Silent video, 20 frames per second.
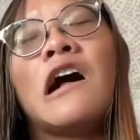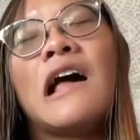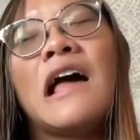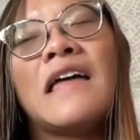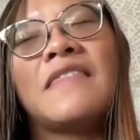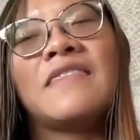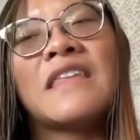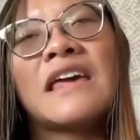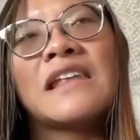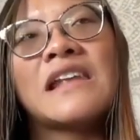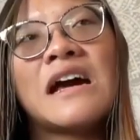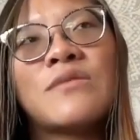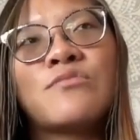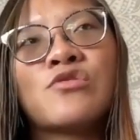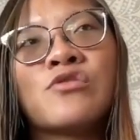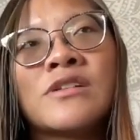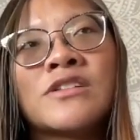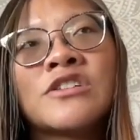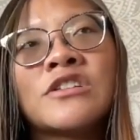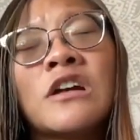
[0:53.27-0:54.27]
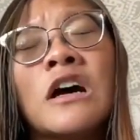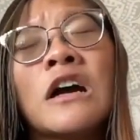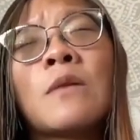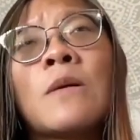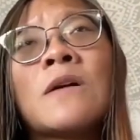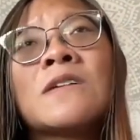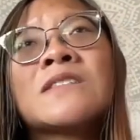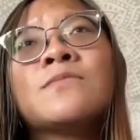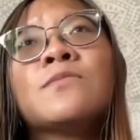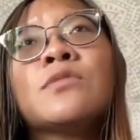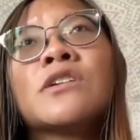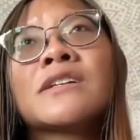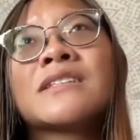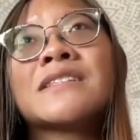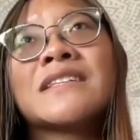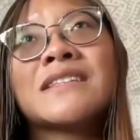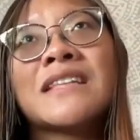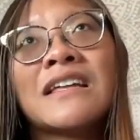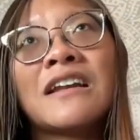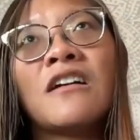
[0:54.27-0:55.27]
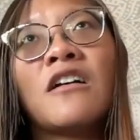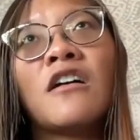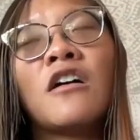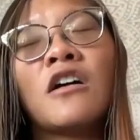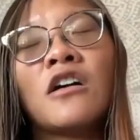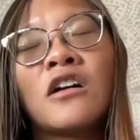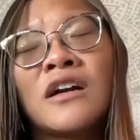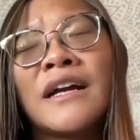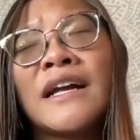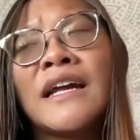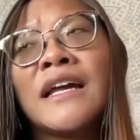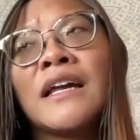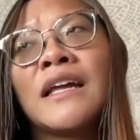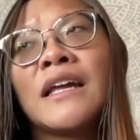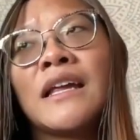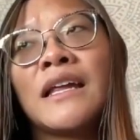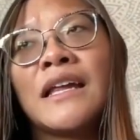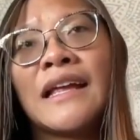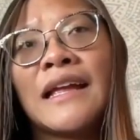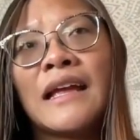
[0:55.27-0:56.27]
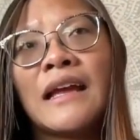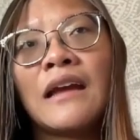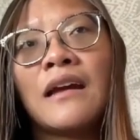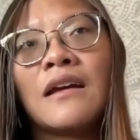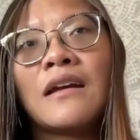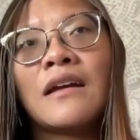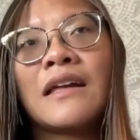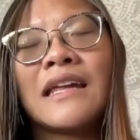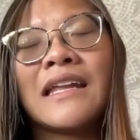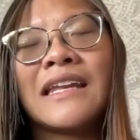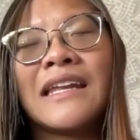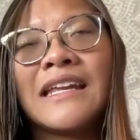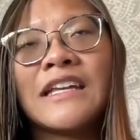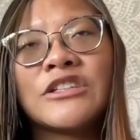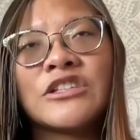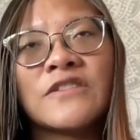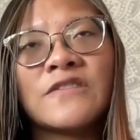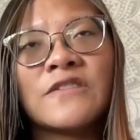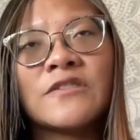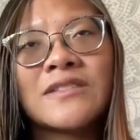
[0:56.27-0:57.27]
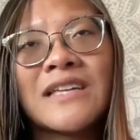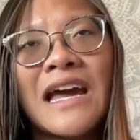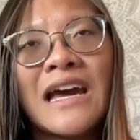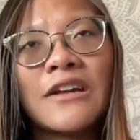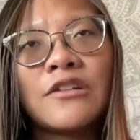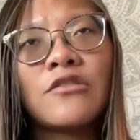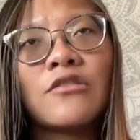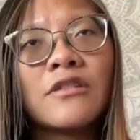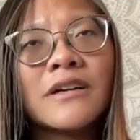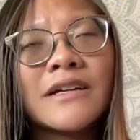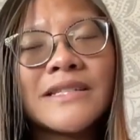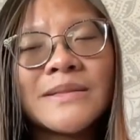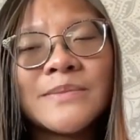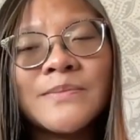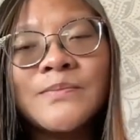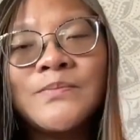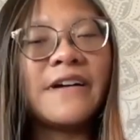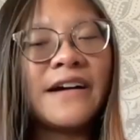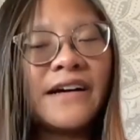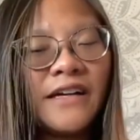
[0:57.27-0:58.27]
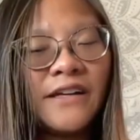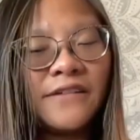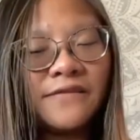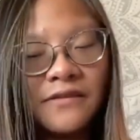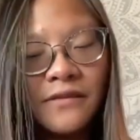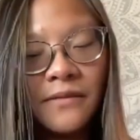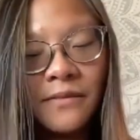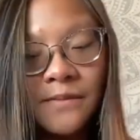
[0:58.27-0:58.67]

And then I'm going to talk about some books that are in each of those categories. Five.